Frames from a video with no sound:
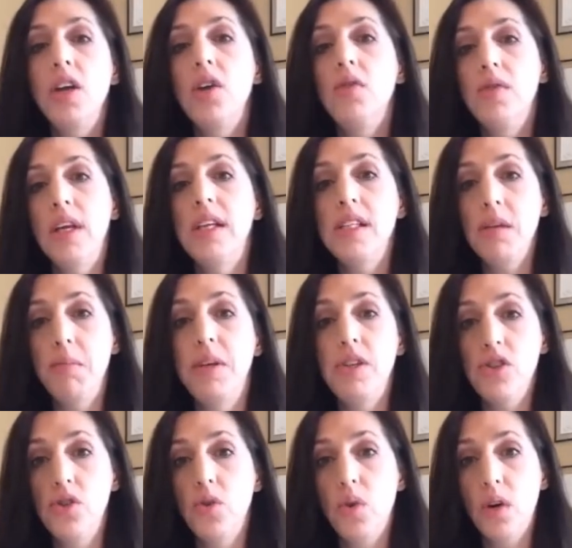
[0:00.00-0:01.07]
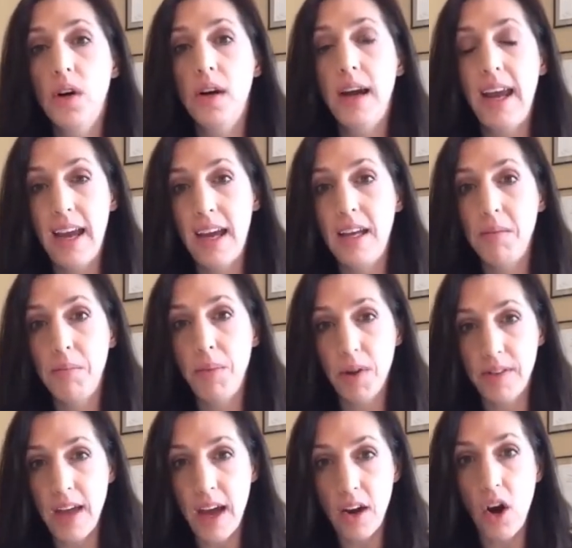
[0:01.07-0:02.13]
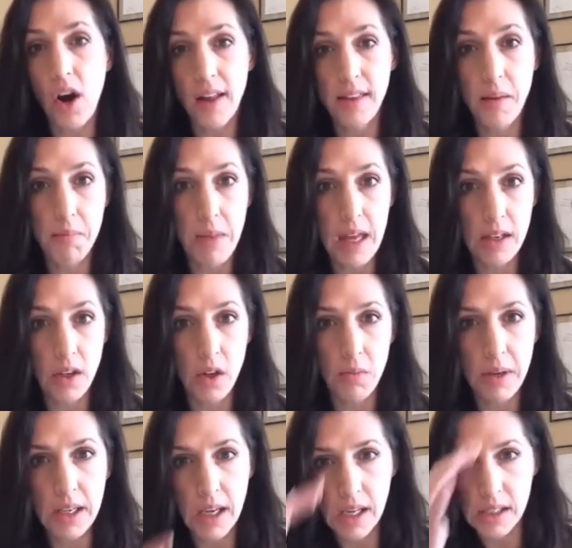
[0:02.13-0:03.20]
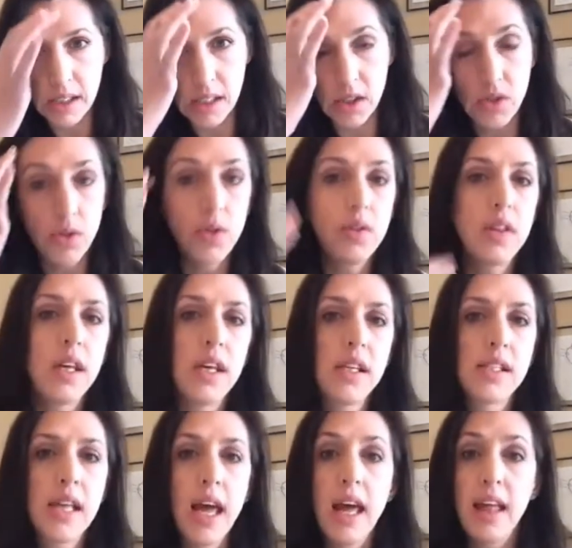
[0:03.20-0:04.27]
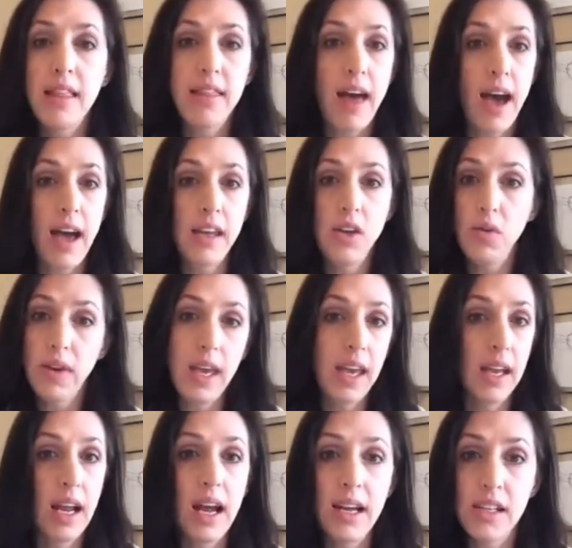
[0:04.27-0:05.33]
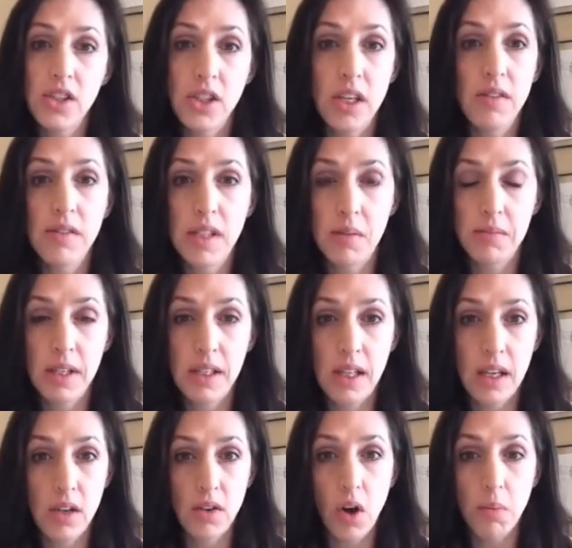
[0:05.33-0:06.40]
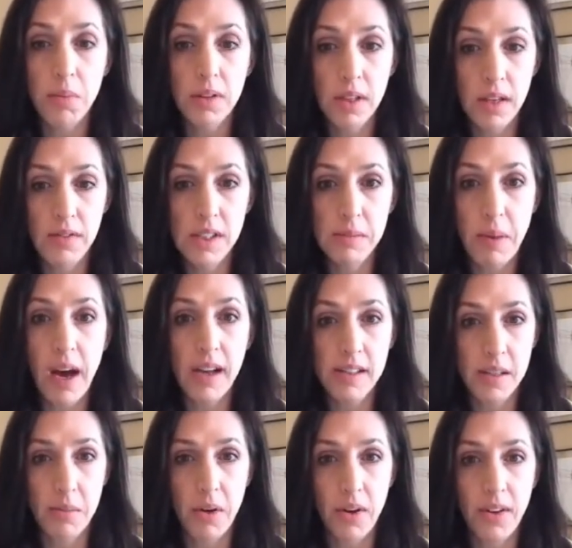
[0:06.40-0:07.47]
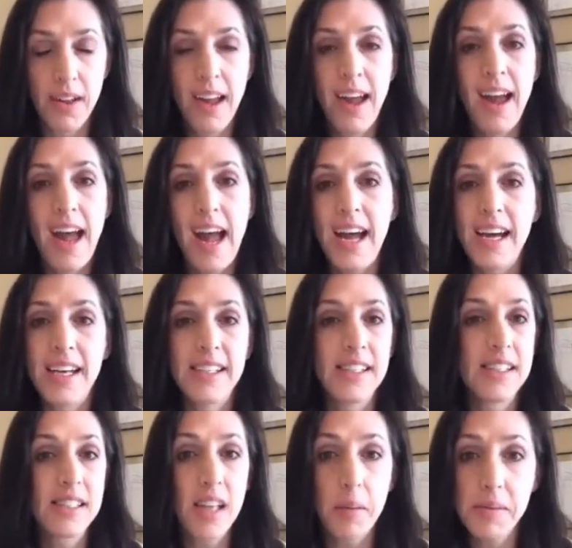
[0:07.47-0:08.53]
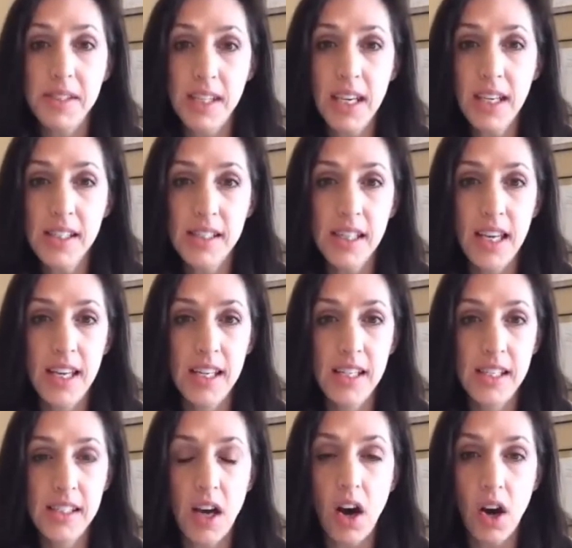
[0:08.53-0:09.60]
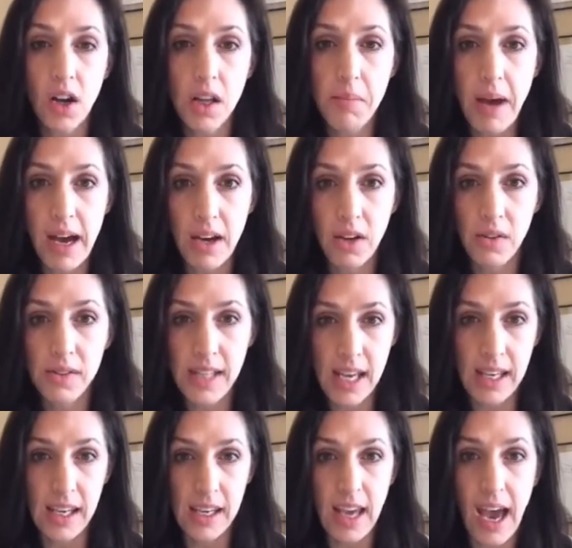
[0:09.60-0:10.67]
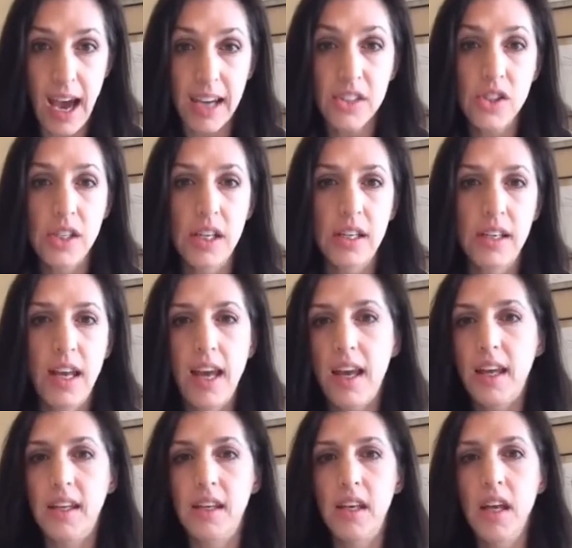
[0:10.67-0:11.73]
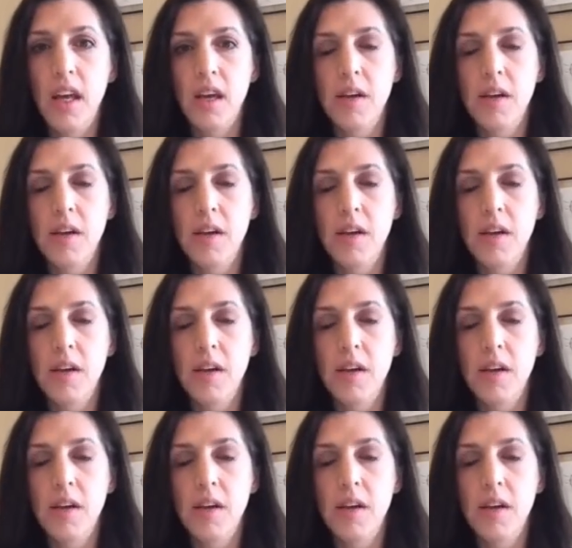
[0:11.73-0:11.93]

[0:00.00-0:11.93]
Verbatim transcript: you need to be sure and put that on the menu because the truth is that you cannot achieve something that you don't believe is possible. And step six is all about taking action and